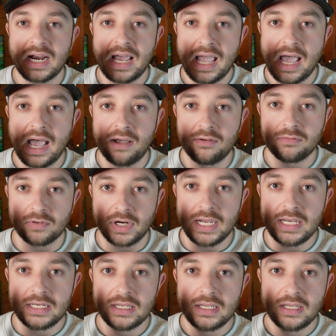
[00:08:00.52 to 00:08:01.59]
that I have,
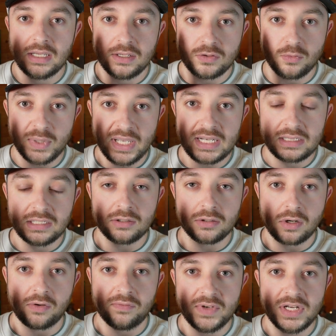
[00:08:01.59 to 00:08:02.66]
right? So we get clear
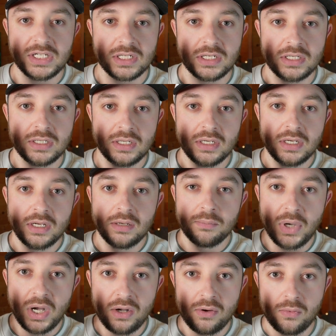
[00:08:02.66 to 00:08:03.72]
on our vision.
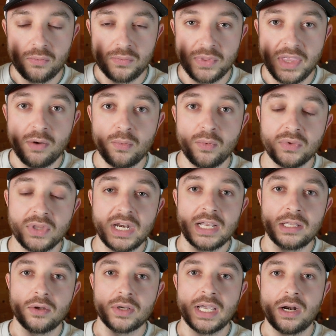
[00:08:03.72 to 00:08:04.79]
But then
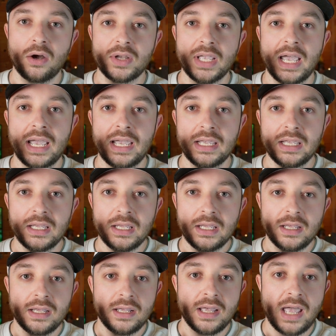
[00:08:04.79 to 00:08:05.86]
I look at, okay,
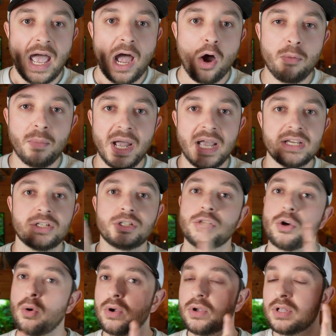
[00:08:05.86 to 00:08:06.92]
how am I
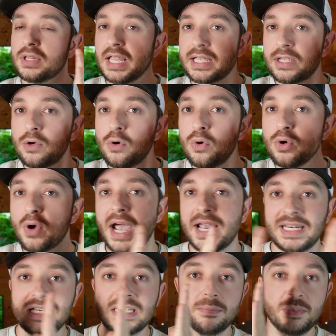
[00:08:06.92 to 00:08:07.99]
who do
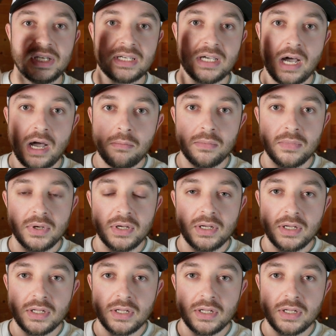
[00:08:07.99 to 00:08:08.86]
I need to become